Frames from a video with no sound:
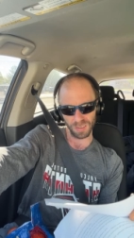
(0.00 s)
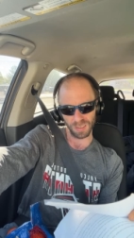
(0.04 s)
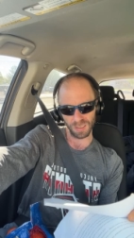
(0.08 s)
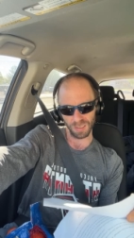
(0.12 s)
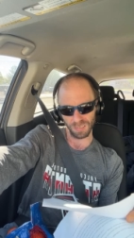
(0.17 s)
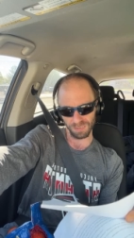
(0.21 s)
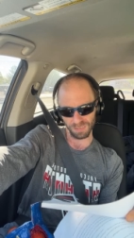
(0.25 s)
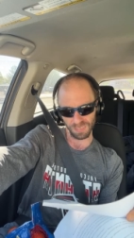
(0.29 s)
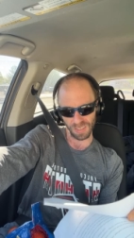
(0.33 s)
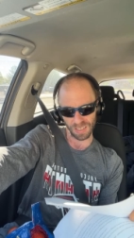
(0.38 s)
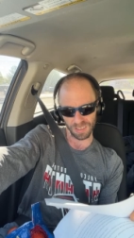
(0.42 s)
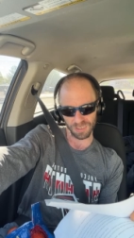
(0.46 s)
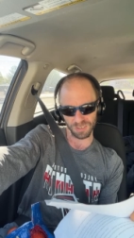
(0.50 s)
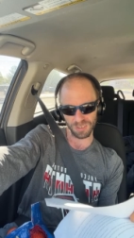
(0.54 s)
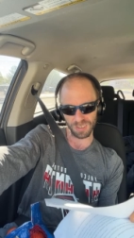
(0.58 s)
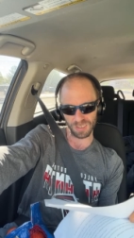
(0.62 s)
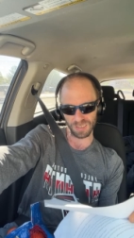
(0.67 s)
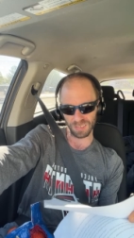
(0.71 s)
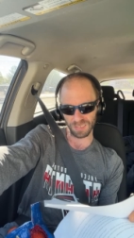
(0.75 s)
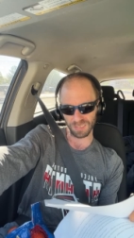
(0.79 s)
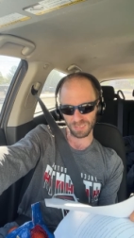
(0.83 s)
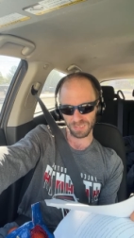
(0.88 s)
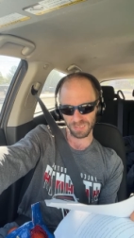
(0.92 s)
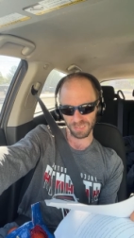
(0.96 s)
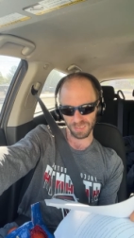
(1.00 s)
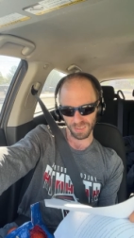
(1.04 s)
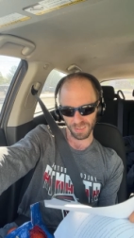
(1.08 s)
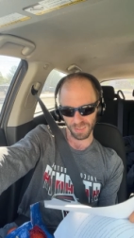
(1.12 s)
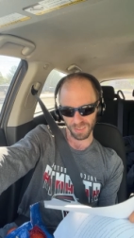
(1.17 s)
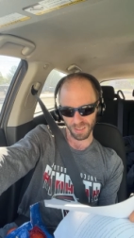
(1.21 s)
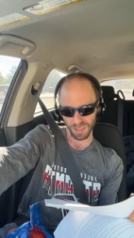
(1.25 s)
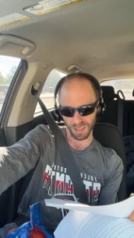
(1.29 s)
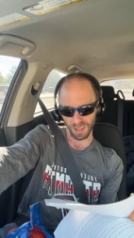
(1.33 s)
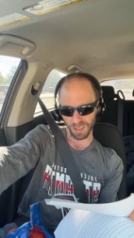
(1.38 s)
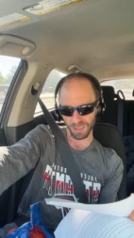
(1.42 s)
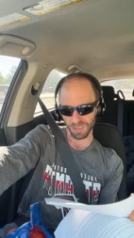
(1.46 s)
convictions
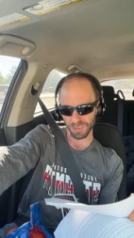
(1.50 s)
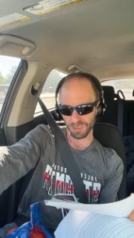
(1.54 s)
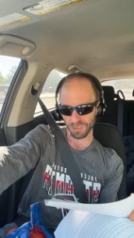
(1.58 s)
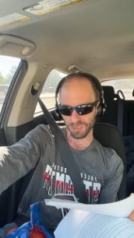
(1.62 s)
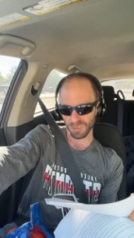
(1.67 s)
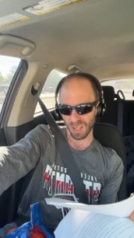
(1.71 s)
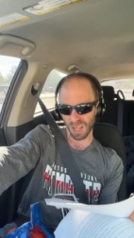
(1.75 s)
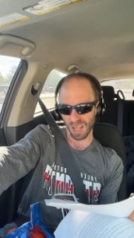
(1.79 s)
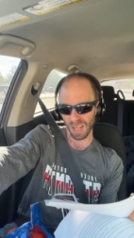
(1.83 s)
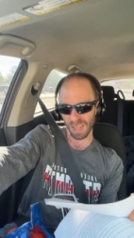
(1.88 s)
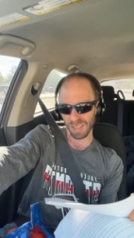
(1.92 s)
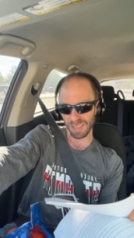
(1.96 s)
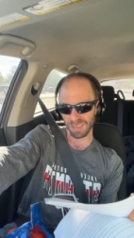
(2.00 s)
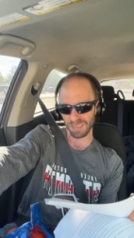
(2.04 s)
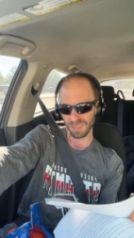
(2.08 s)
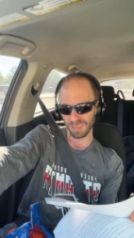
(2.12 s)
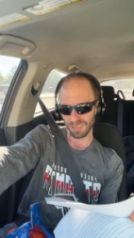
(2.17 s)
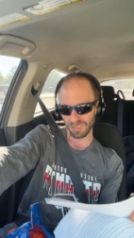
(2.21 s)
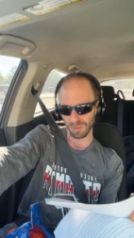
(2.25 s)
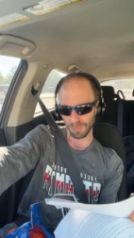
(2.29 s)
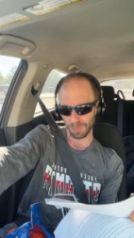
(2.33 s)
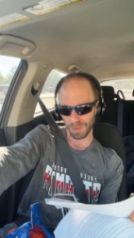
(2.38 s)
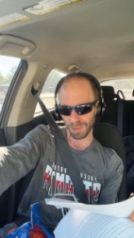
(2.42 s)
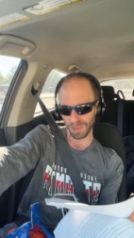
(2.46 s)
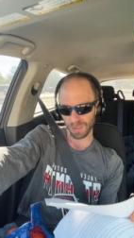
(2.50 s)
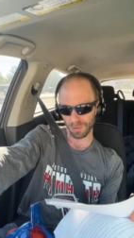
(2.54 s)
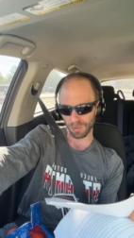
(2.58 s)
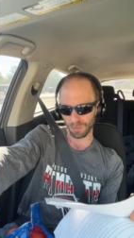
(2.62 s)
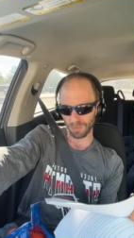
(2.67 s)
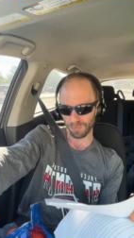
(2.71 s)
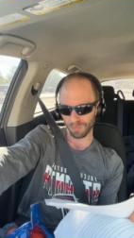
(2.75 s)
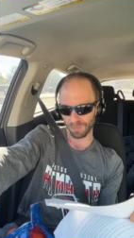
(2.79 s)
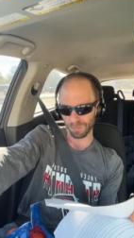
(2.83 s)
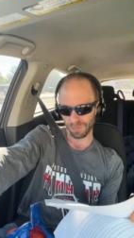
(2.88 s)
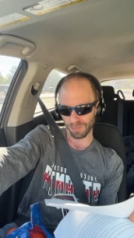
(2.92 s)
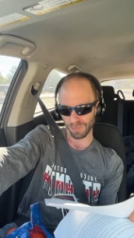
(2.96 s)
underlying this
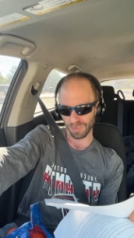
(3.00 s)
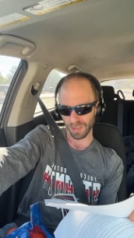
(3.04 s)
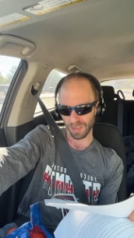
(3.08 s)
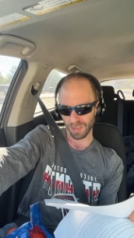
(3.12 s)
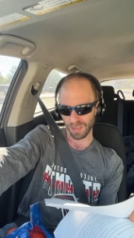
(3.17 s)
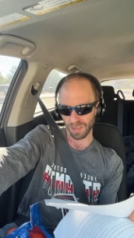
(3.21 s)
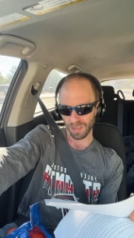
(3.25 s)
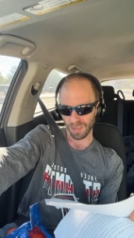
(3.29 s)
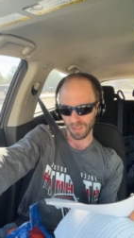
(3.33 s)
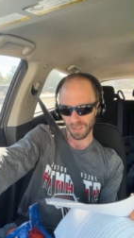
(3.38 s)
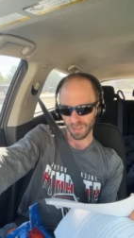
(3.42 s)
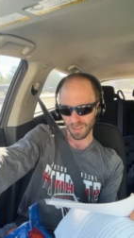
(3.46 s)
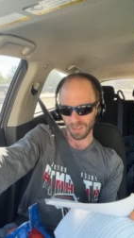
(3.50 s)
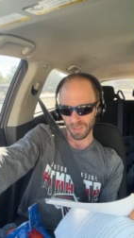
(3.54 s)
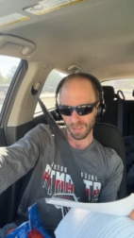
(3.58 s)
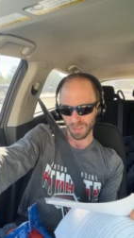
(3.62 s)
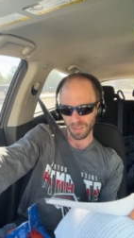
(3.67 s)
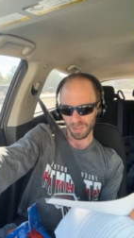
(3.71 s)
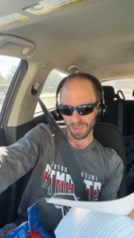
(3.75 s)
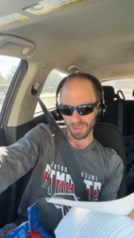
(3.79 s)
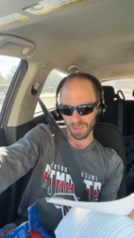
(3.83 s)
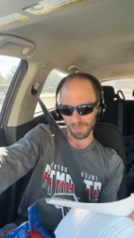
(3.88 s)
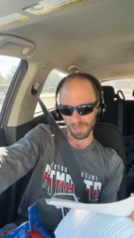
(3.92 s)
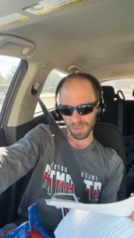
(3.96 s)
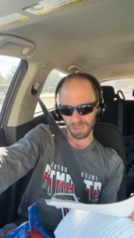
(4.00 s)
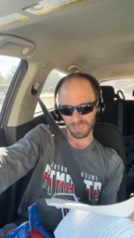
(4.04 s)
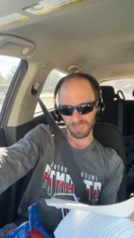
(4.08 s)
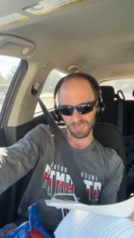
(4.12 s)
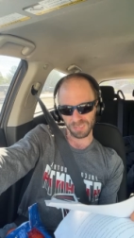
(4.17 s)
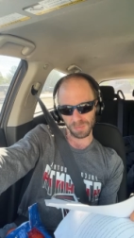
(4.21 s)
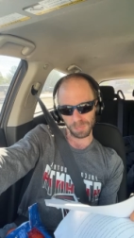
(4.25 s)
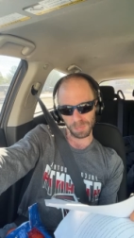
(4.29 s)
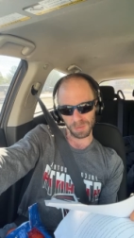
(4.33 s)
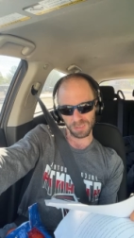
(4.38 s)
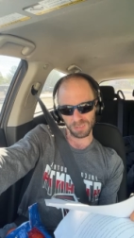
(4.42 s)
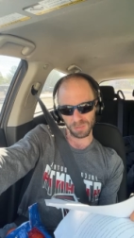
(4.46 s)
appeal. The
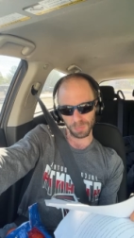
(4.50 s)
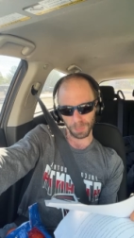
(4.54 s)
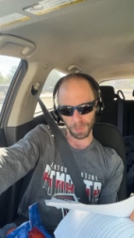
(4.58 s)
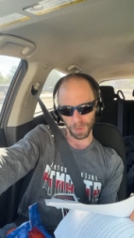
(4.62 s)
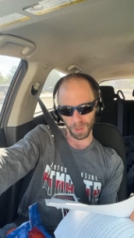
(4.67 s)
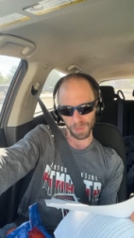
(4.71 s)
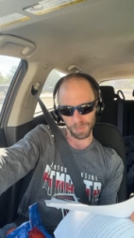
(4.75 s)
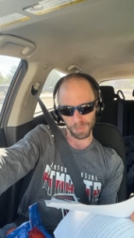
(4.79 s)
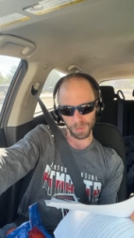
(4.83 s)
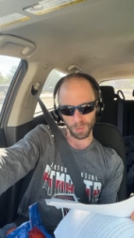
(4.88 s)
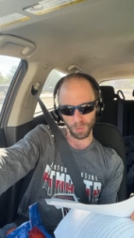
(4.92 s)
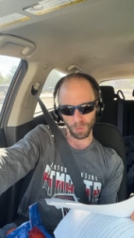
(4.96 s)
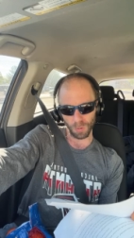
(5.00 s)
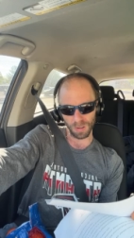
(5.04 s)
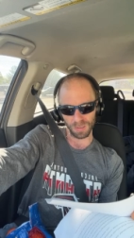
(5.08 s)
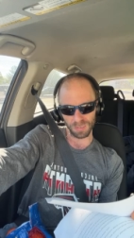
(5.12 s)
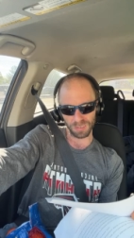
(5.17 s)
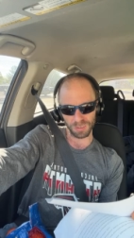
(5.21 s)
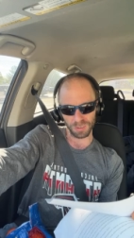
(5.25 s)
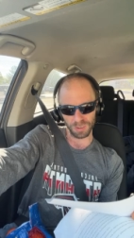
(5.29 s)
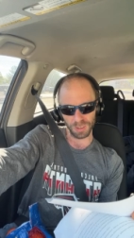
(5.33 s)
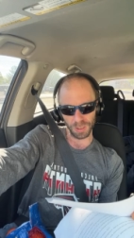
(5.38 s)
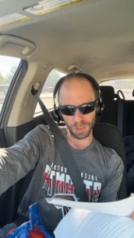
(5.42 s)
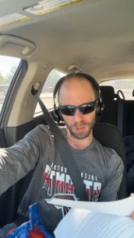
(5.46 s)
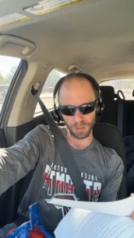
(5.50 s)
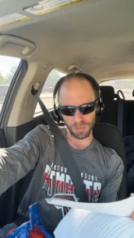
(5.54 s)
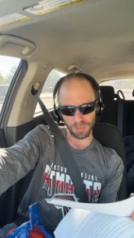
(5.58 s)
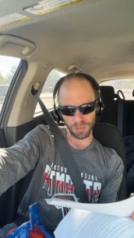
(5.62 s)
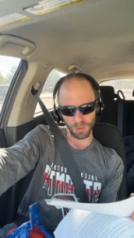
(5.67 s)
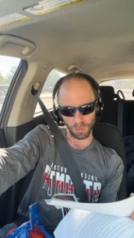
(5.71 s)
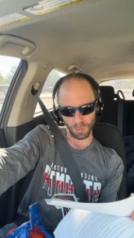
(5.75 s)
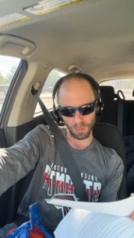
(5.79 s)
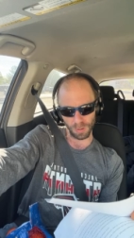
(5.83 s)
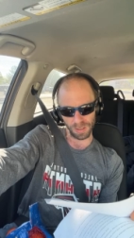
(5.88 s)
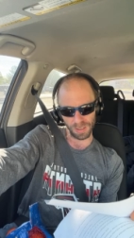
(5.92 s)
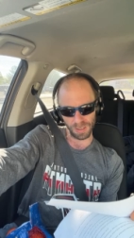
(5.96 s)
Mississippi Supreme Court has clear
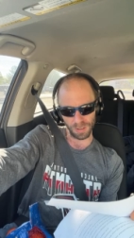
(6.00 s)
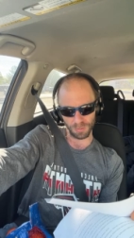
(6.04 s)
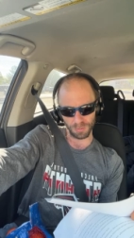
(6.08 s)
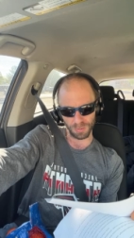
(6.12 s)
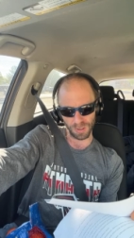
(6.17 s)
authority to